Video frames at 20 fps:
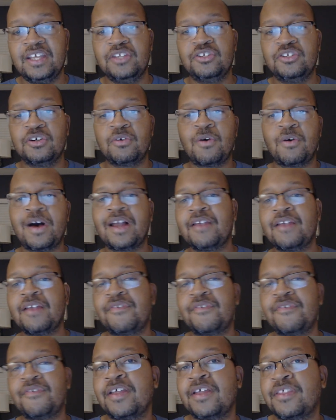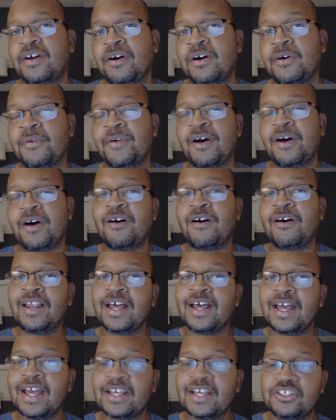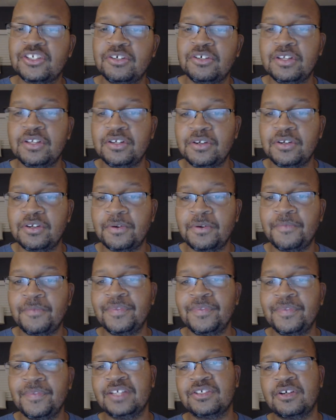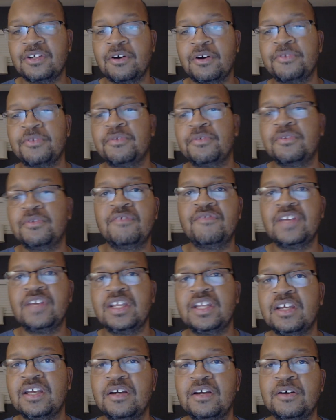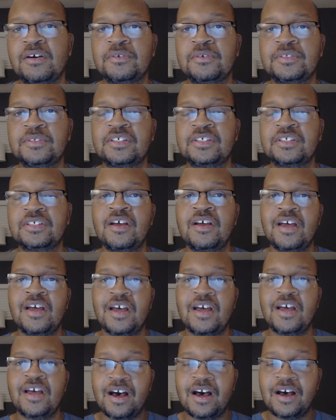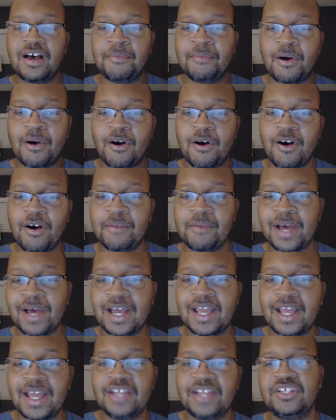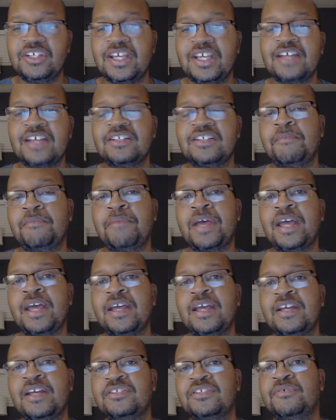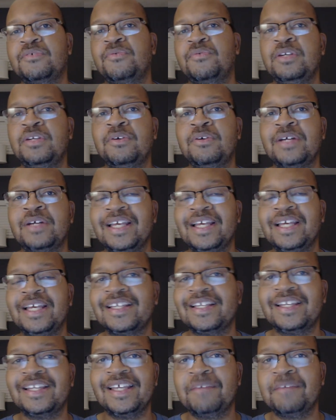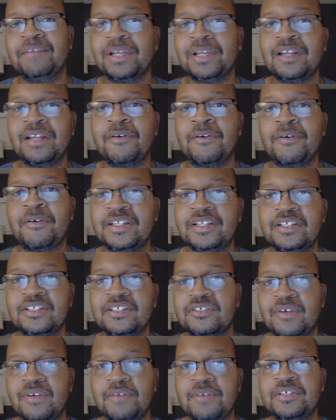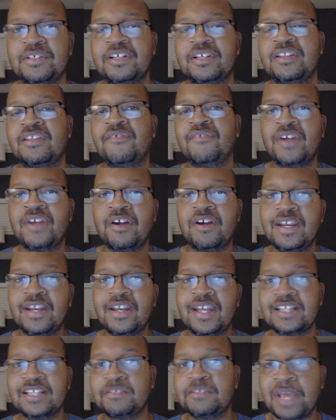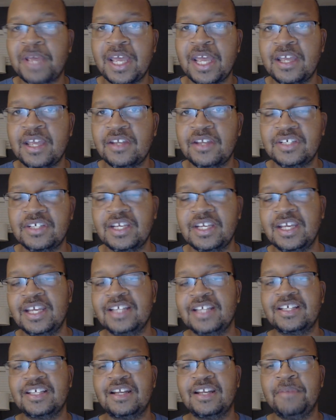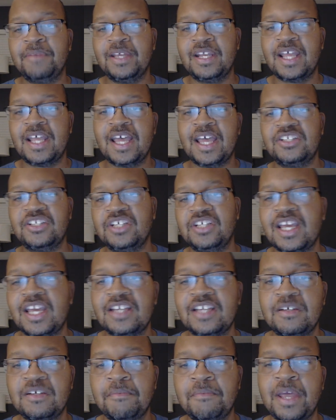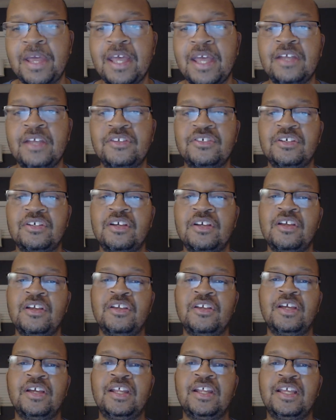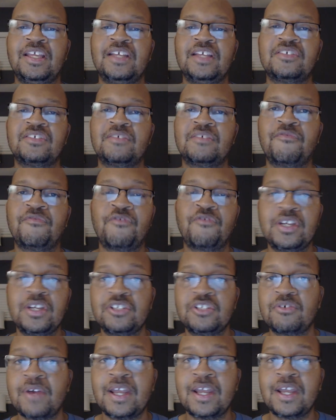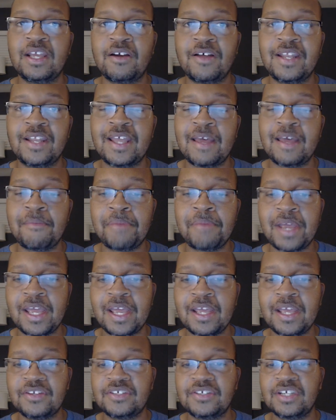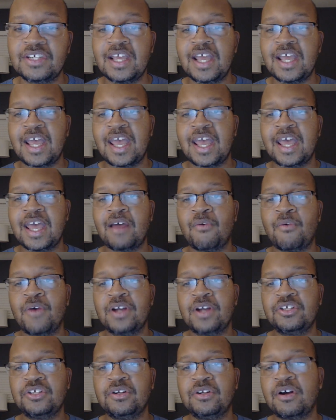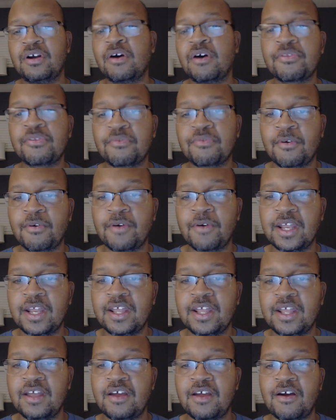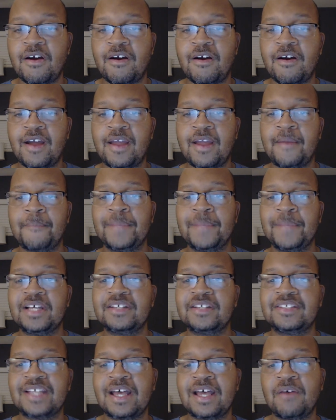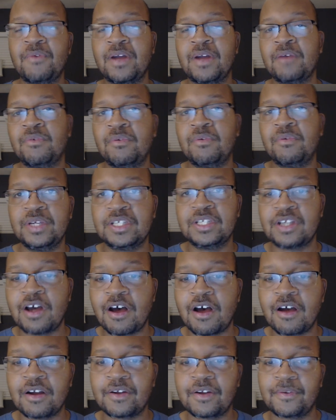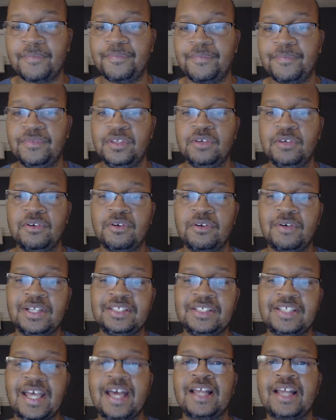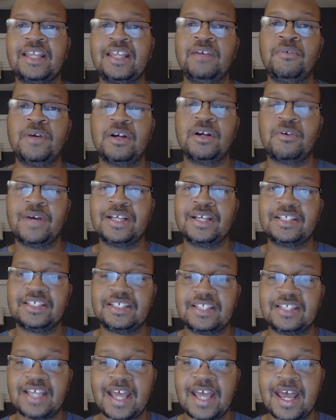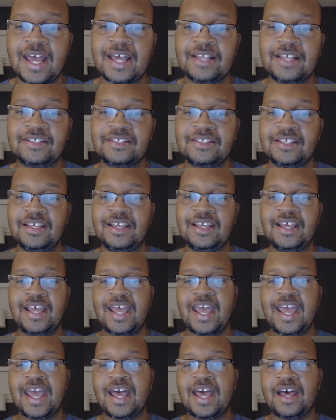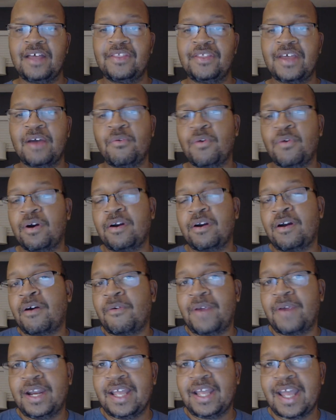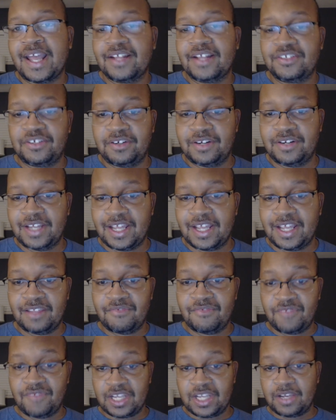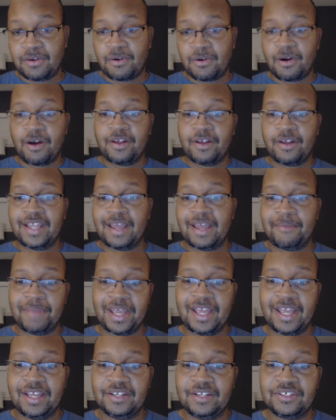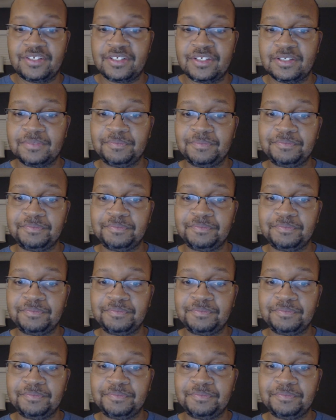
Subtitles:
To qualify, though, all I ask you to do is go through the videos on my education page. When you click the link below in the description, the very next page is going to be an education page. You're going to get some free training on that page, and I want you to go through it, all right? Because that way when we talk, you'll know exactly what questions to ask that weren't already answered in the video on that page.